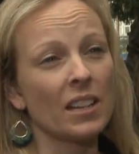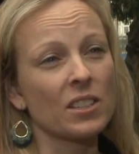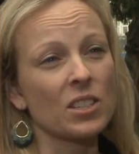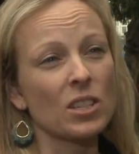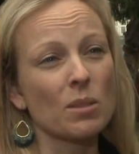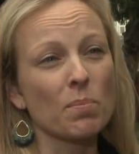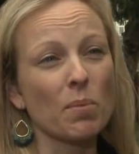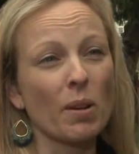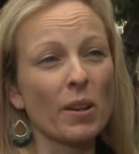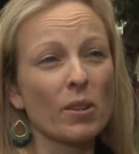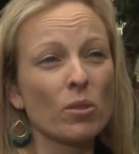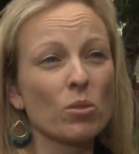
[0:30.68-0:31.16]

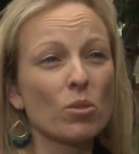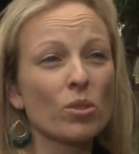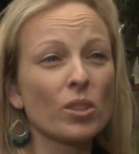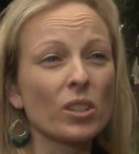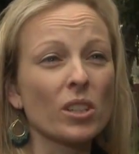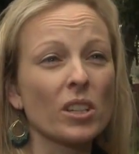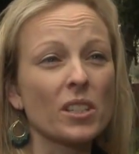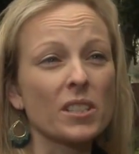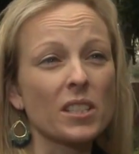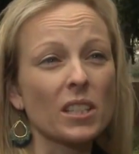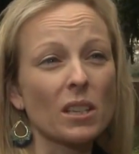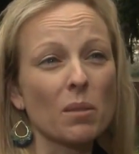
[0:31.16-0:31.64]
Actually, by
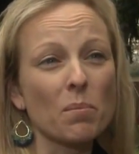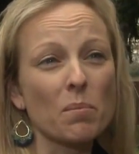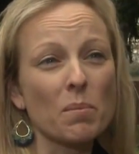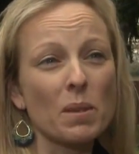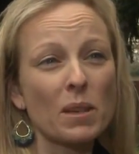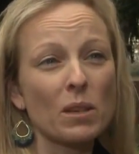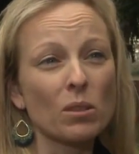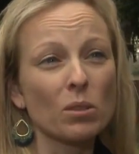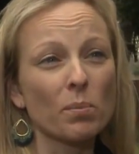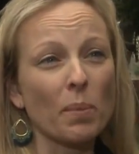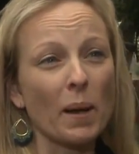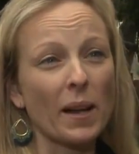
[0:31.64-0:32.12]
organising a
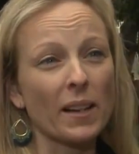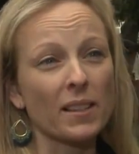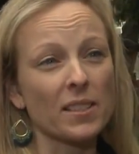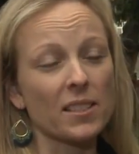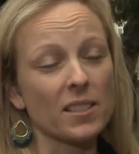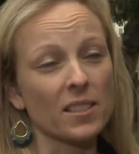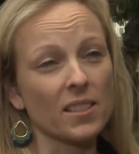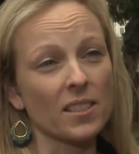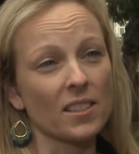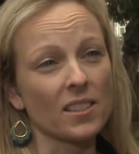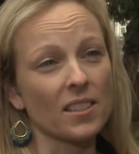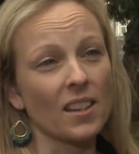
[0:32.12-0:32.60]
meal
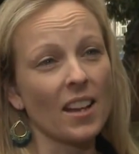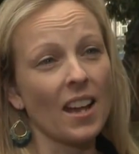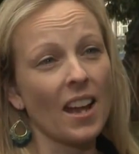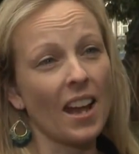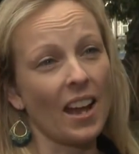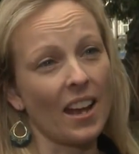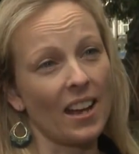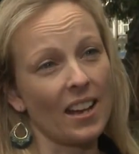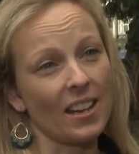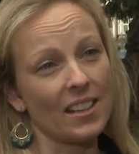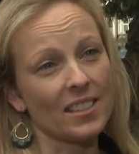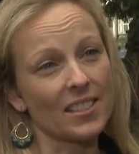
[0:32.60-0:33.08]
pattern
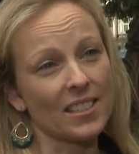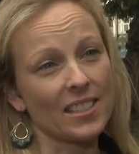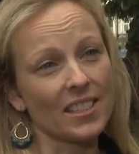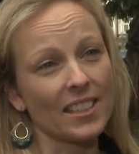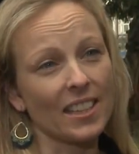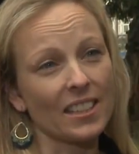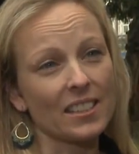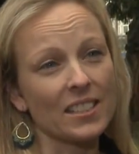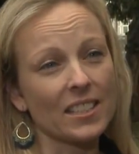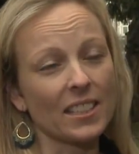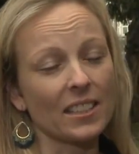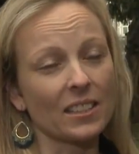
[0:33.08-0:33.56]
and
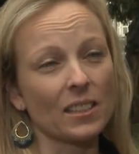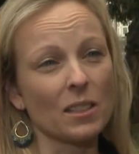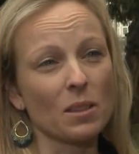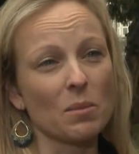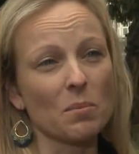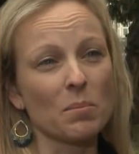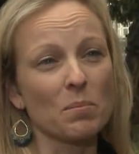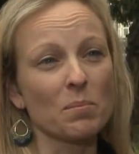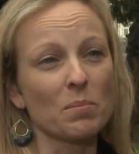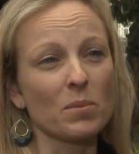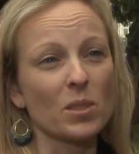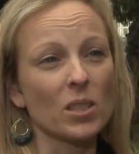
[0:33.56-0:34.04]
getting
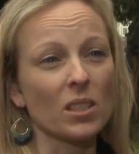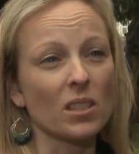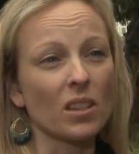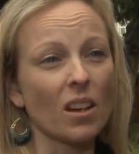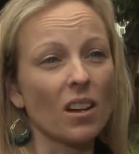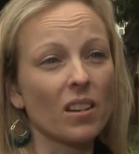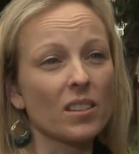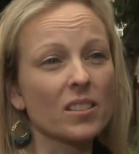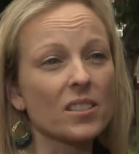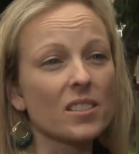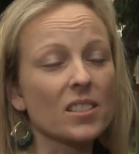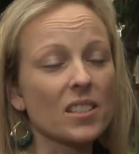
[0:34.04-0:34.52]
them to
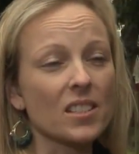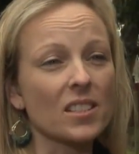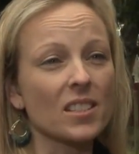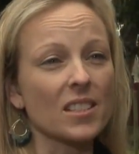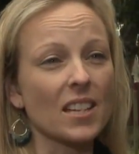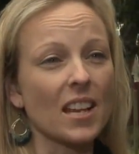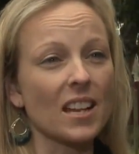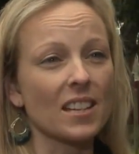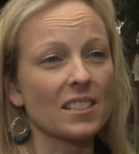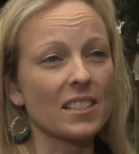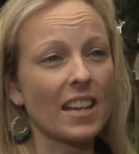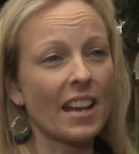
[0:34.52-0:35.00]

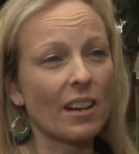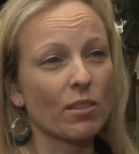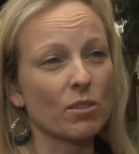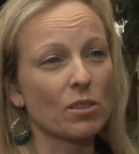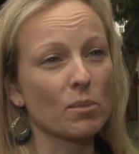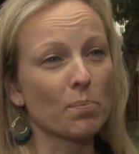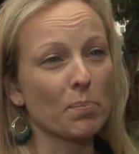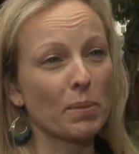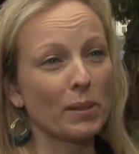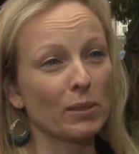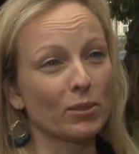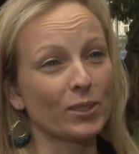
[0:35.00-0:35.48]
understand how
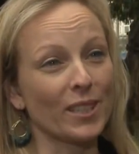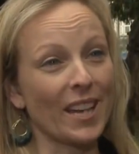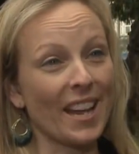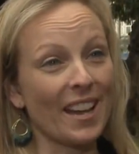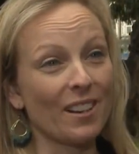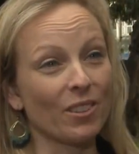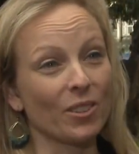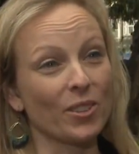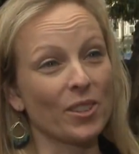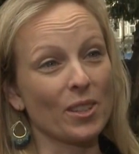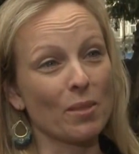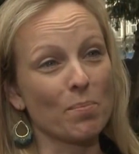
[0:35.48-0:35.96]
to build a
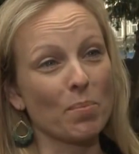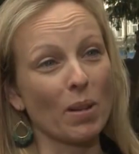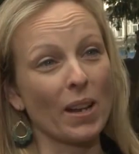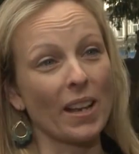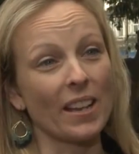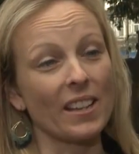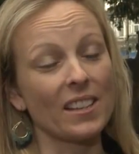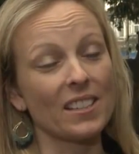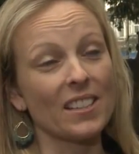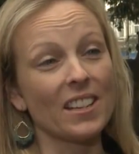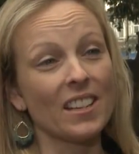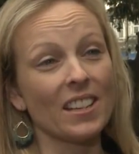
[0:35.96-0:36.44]
healthy
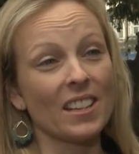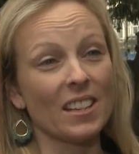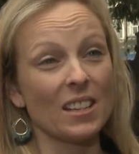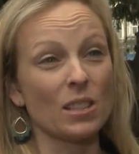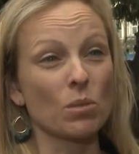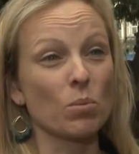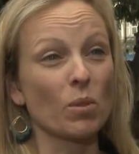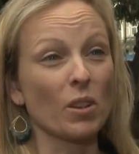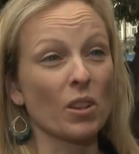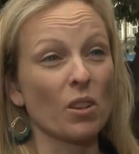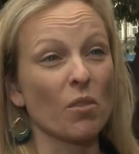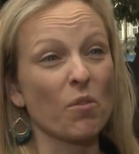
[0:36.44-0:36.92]
plate
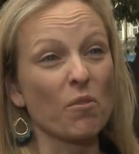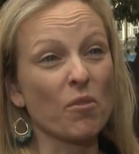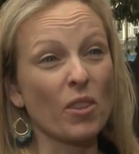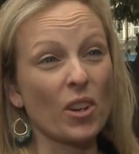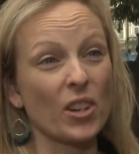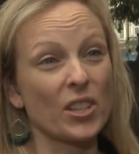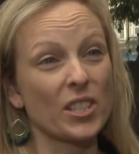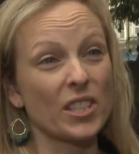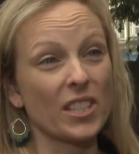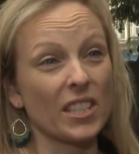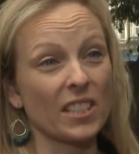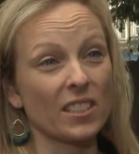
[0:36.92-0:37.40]
is one of the
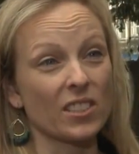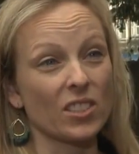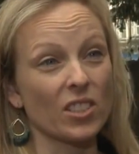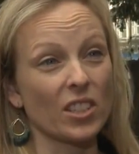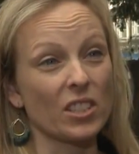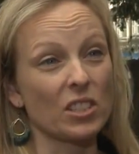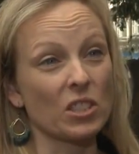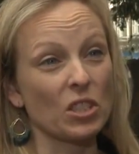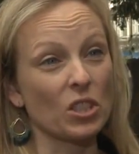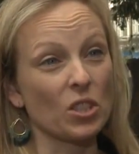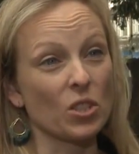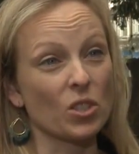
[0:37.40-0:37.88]
first things
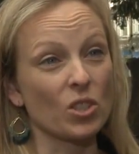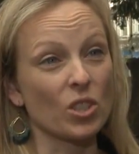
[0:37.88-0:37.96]
I do.